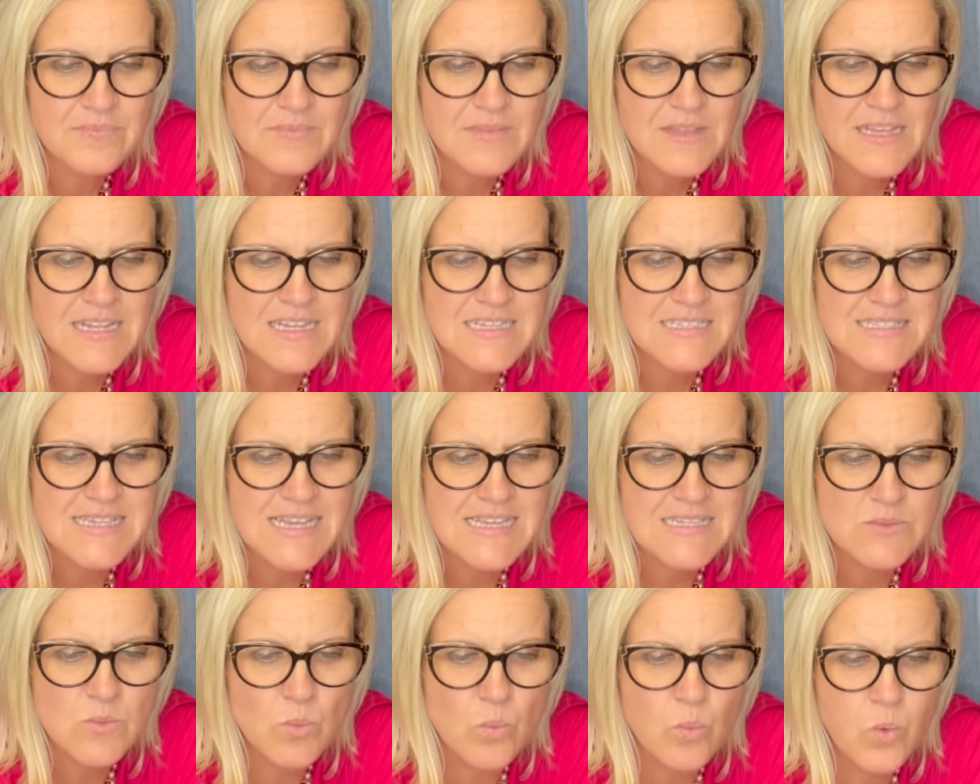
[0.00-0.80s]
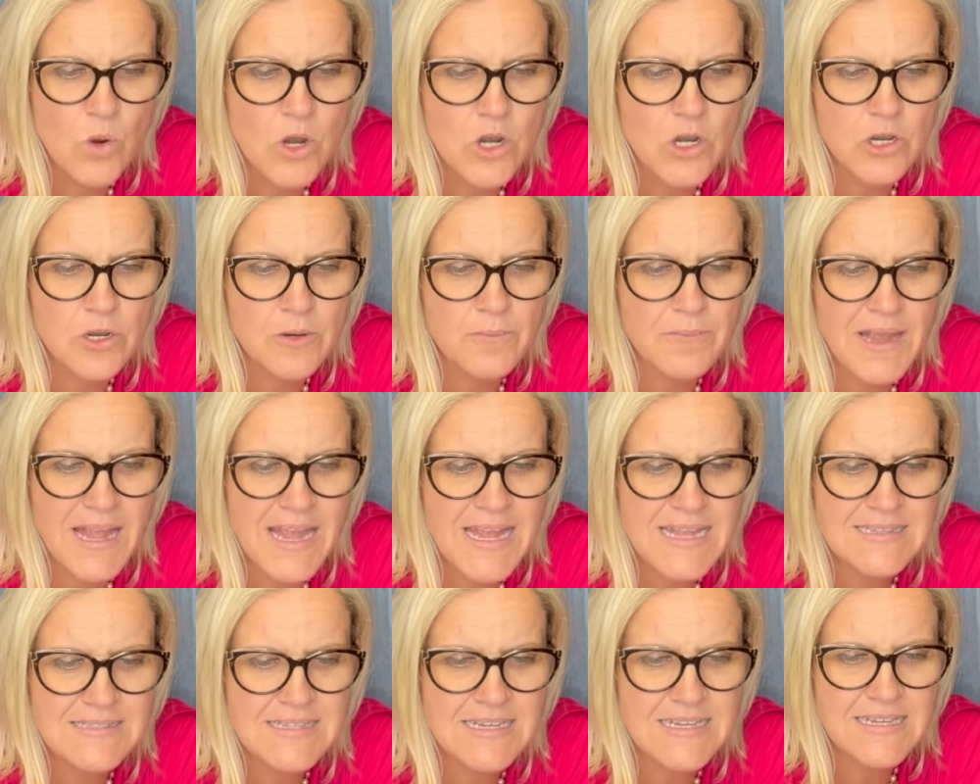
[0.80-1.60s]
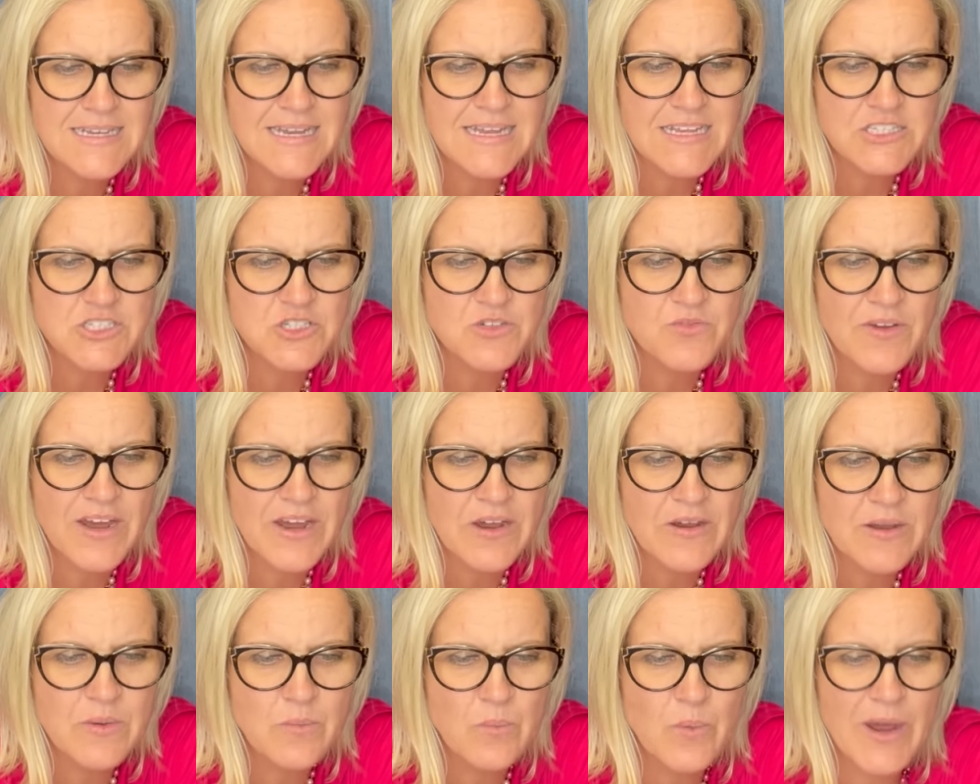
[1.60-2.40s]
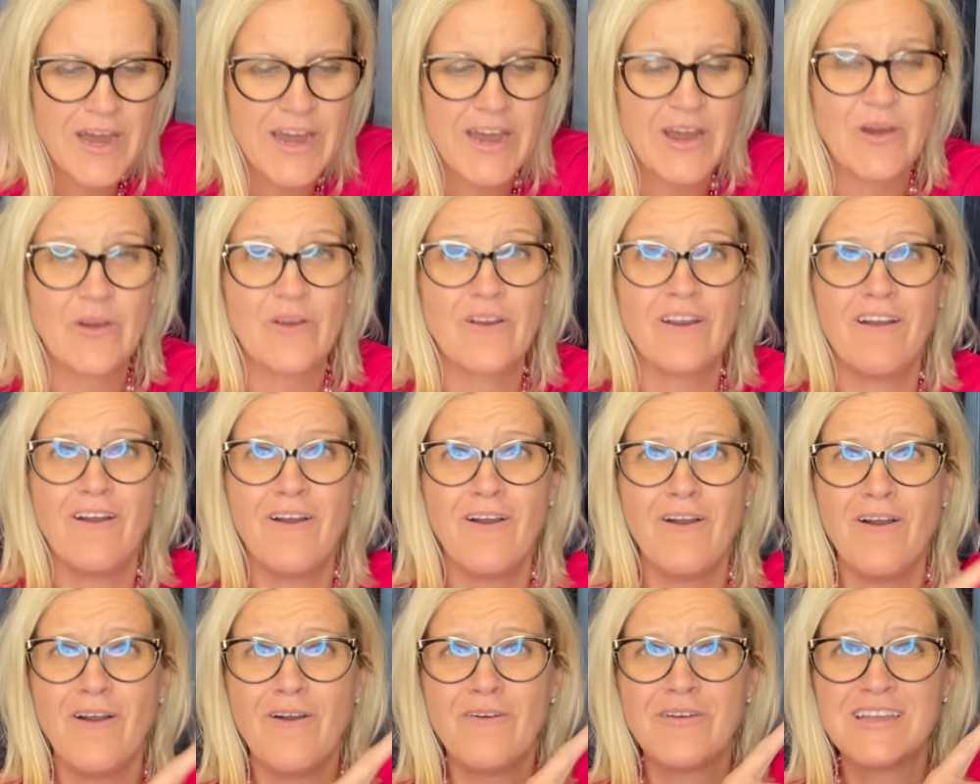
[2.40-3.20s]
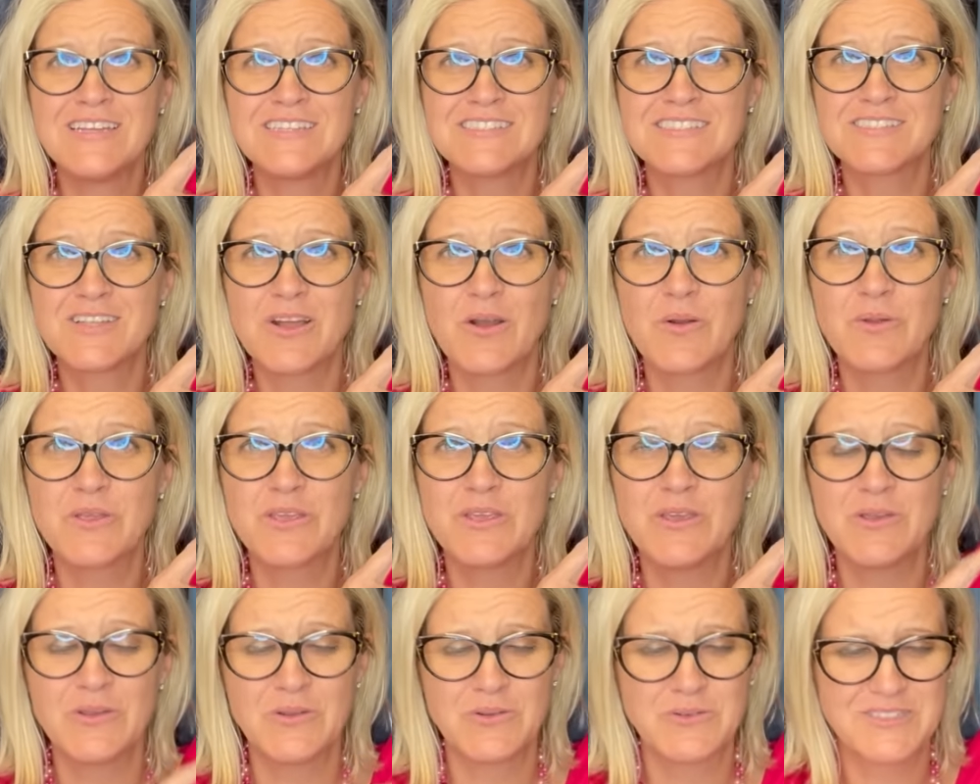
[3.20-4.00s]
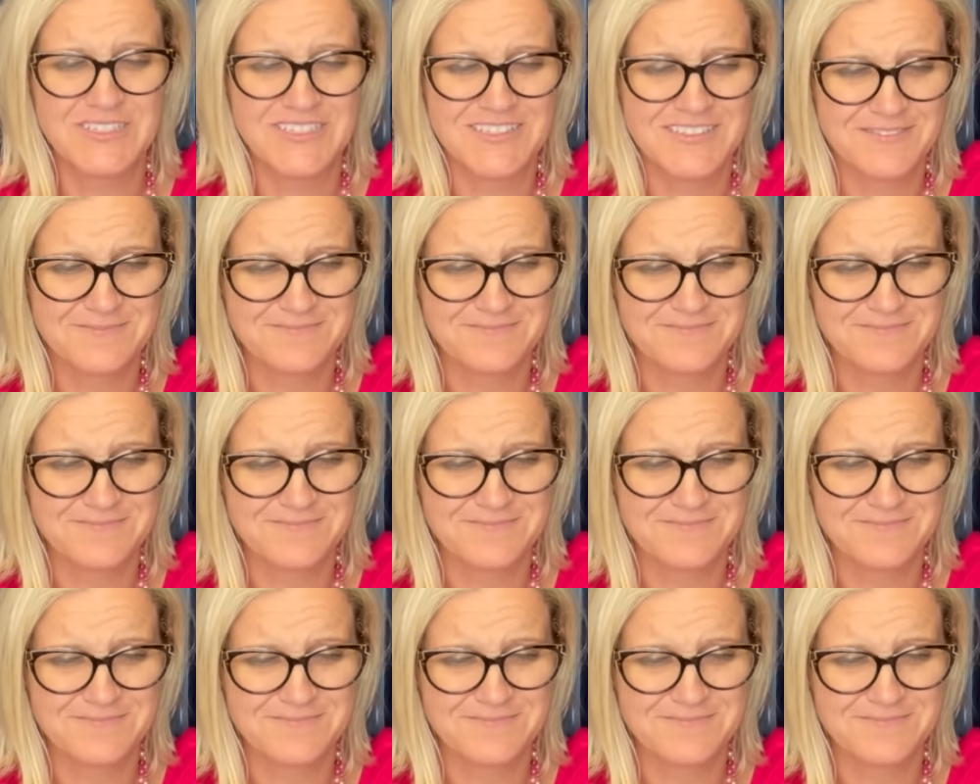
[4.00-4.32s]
And it says worm, 18 inch, very rare. Oh, he's so cute.